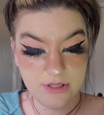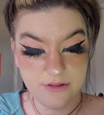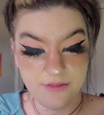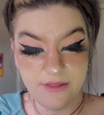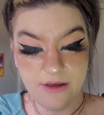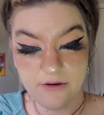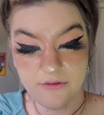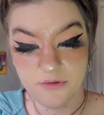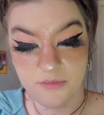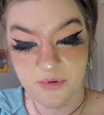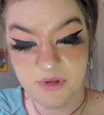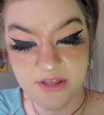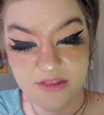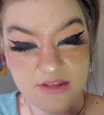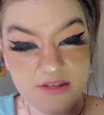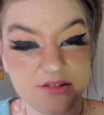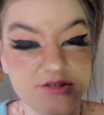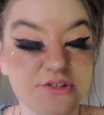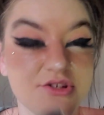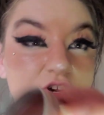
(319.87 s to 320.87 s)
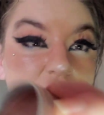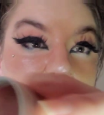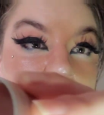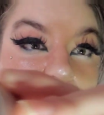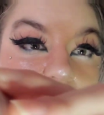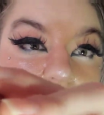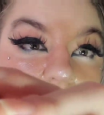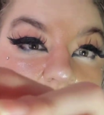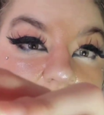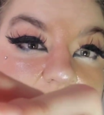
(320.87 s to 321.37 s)
That would be this dark
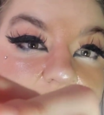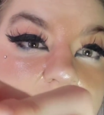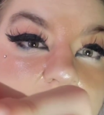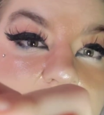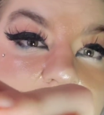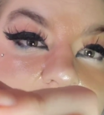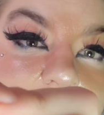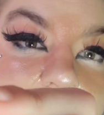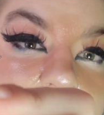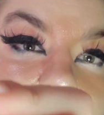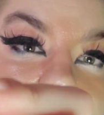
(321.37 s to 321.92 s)
nude color,